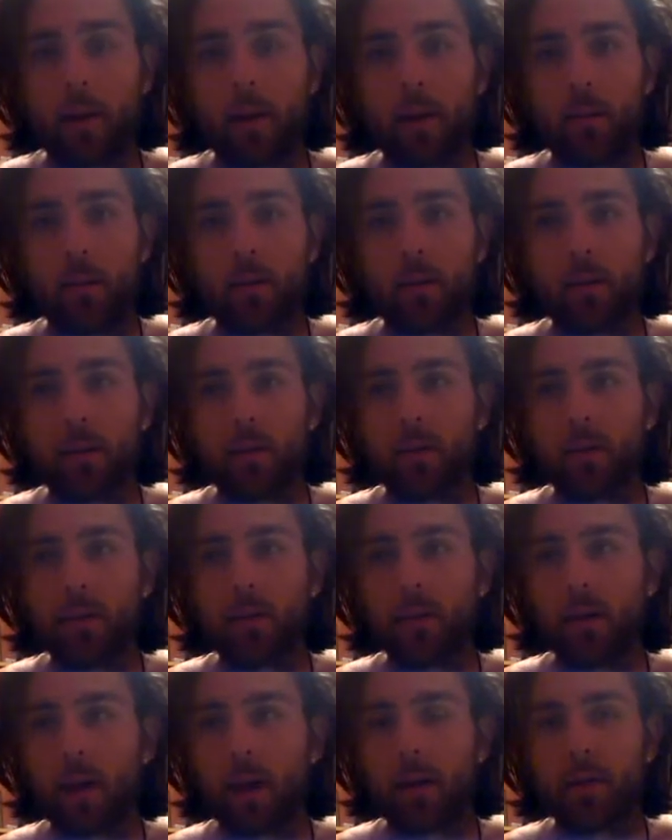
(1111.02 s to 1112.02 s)
Um,
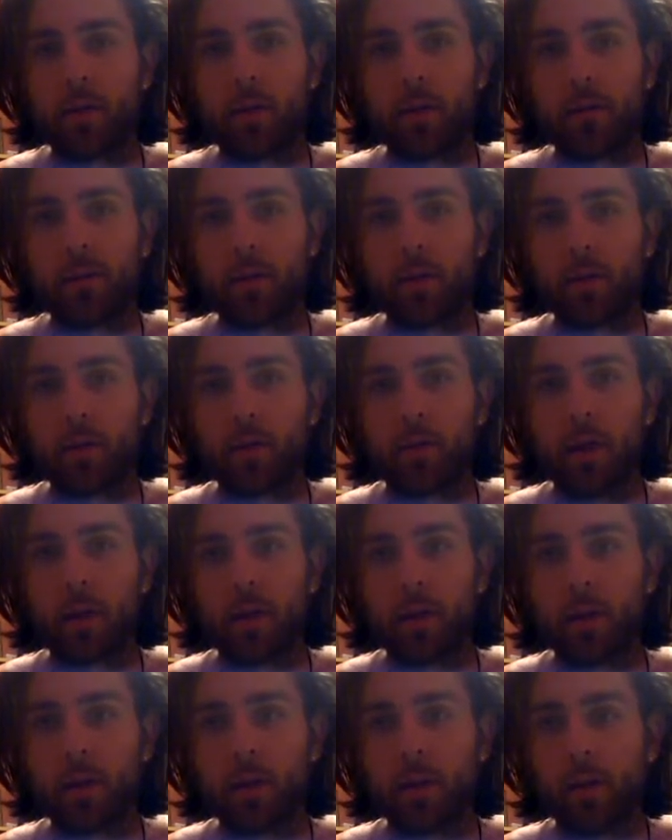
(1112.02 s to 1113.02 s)
it's a higher temperature
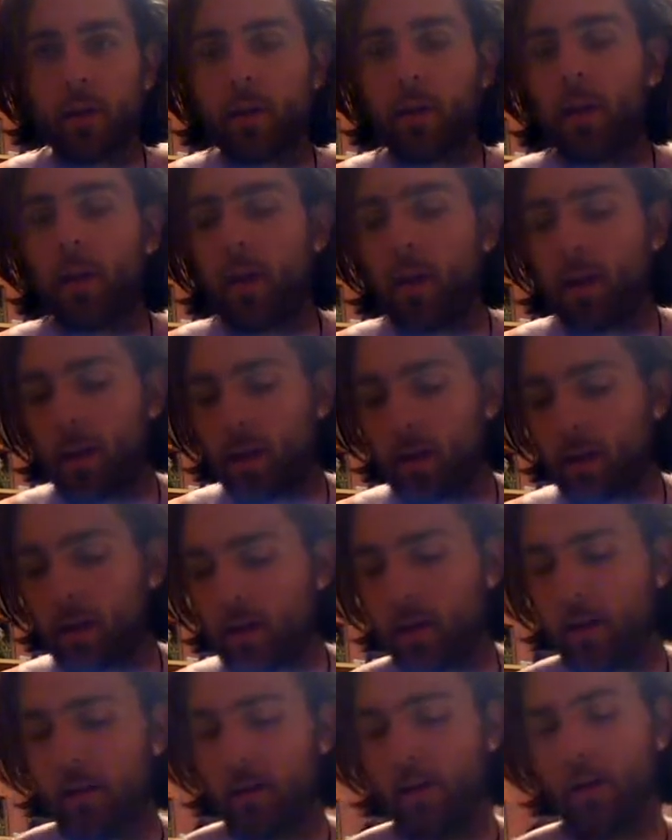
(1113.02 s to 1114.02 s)
solder.
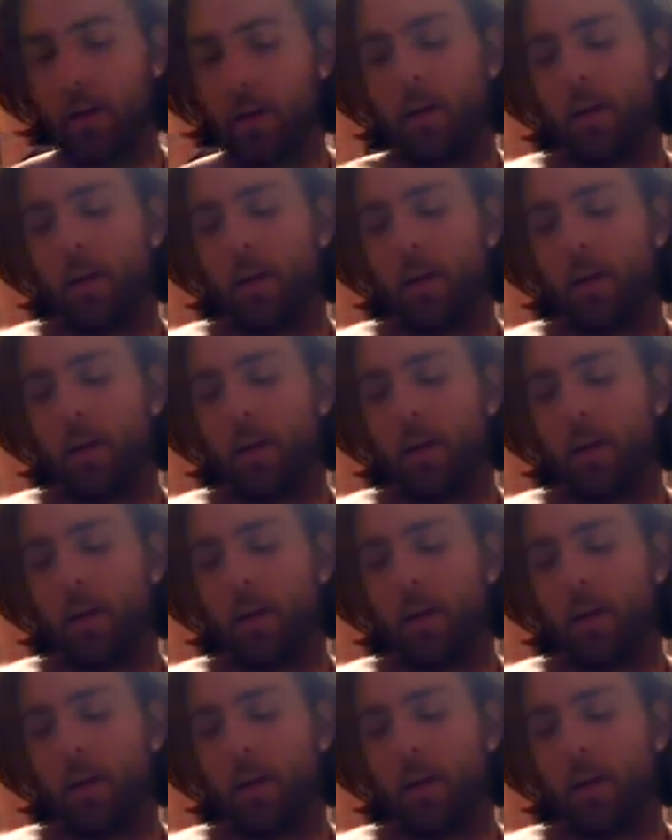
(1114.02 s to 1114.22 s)
And